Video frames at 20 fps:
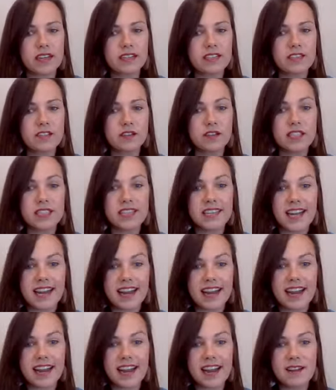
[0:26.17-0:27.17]
so
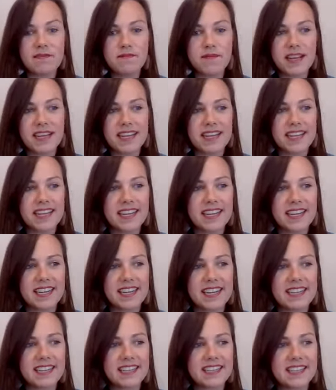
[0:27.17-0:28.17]
today I'm
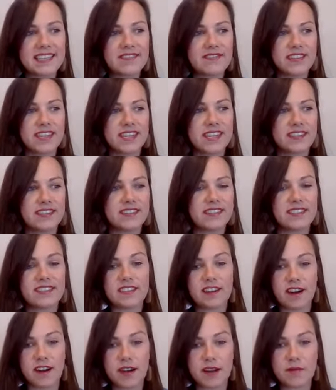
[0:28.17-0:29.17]
making this video to
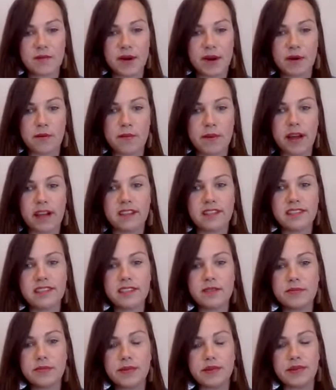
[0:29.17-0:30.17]
talk about Balanced
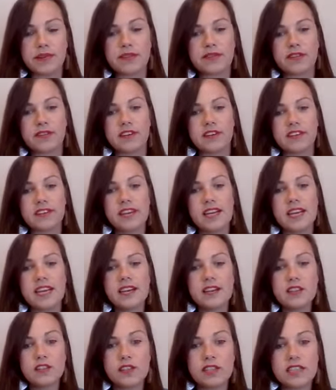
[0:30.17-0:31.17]
and Beautiful.
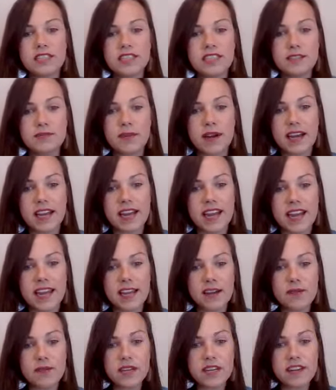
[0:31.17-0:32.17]
So, this is my
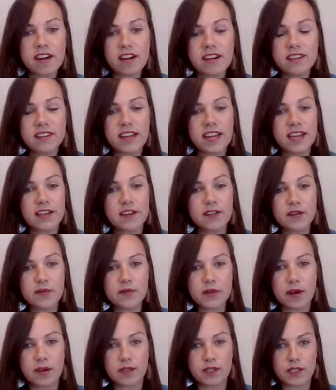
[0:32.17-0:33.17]
8-week online group
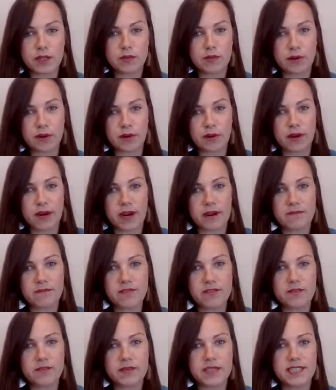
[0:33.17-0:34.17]
coaching program
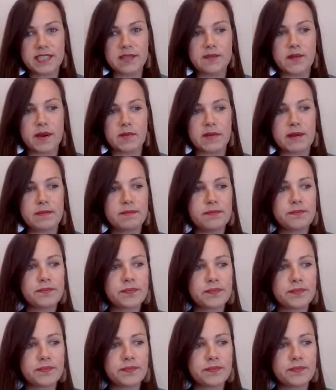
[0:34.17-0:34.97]
for busy women.